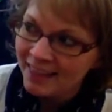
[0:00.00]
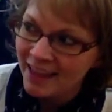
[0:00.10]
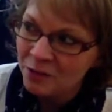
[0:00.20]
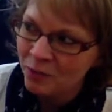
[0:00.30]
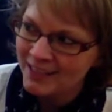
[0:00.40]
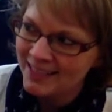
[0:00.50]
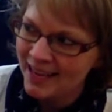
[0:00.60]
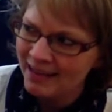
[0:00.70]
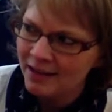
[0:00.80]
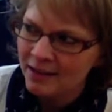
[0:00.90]
Then one
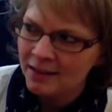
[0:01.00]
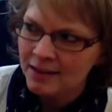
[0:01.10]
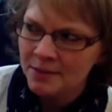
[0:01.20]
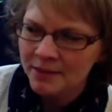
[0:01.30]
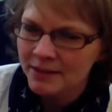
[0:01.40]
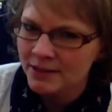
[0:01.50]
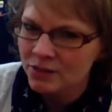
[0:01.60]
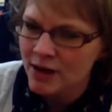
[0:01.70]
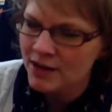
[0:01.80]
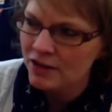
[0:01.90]
day, something
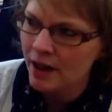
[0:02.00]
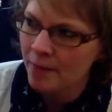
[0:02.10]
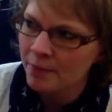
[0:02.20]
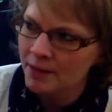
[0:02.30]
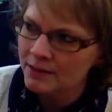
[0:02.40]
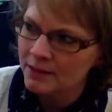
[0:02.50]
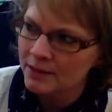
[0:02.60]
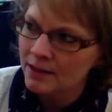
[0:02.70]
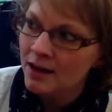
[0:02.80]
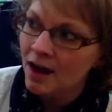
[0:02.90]
strange happened.
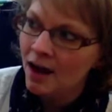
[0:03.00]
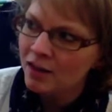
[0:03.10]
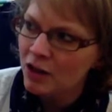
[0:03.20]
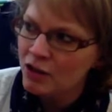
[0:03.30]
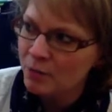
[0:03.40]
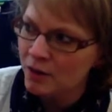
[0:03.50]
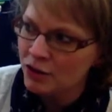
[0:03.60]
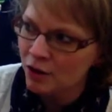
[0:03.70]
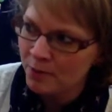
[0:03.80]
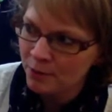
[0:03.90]
A lunchbox
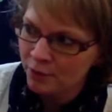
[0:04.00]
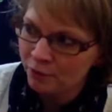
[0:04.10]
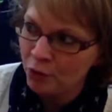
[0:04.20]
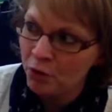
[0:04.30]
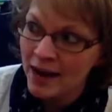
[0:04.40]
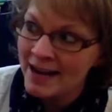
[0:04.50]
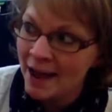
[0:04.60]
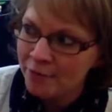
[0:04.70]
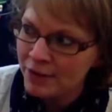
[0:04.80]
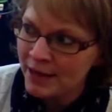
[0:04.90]
dropped on the floor and
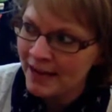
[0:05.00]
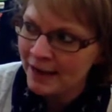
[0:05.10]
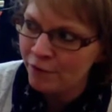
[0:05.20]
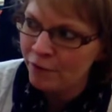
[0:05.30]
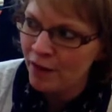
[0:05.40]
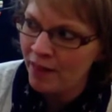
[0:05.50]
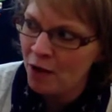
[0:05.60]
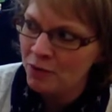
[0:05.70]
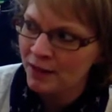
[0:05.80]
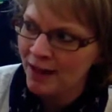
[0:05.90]
everything in it fell
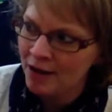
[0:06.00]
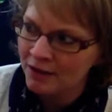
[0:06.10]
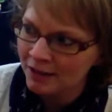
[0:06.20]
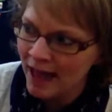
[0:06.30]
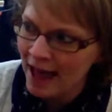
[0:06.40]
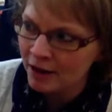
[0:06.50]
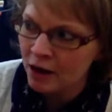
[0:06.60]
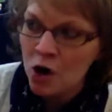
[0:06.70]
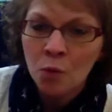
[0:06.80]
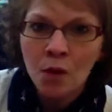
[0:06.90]
out with a loud clatter.
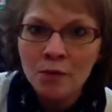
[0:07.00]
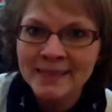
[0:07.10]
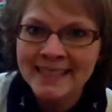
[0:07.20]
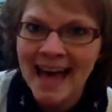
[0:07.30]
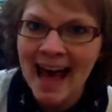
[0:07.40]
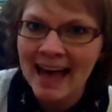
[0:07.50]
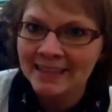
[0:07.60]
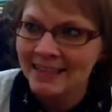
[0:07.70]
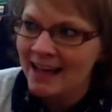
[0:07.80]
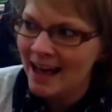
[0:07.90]
What was
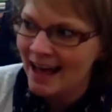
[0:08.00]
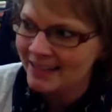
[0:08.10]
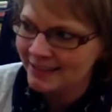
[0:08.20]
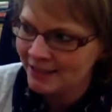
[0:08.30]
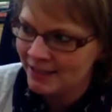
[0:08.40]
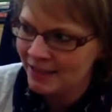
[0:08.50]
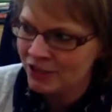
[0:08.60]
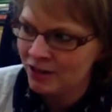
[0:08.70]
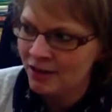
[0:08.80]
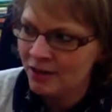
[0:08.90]
that? asked the
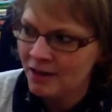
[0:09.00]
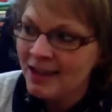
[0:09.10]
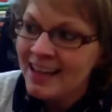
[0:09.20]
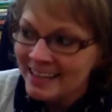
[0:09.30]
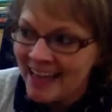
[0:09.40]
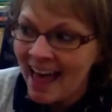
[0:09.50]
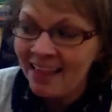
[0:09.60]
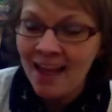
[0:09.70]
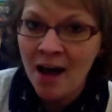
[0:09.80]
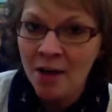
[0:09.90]
teacher.
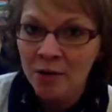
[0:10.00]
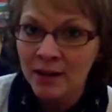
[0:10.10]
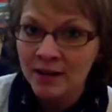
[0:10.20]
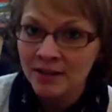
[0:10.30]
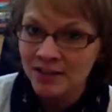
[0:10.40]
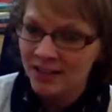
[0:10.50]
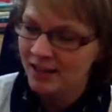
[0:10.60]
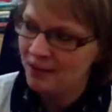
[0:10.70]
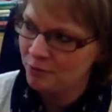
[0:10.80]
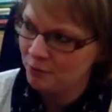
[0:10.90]
Yellow,
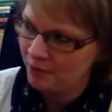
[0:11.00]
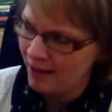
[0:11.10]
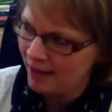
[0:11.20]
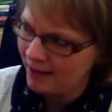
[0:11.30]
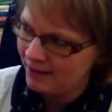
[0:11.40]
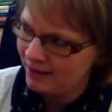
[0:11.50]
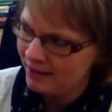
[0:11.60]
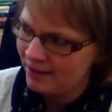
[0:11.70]
Jillian replied.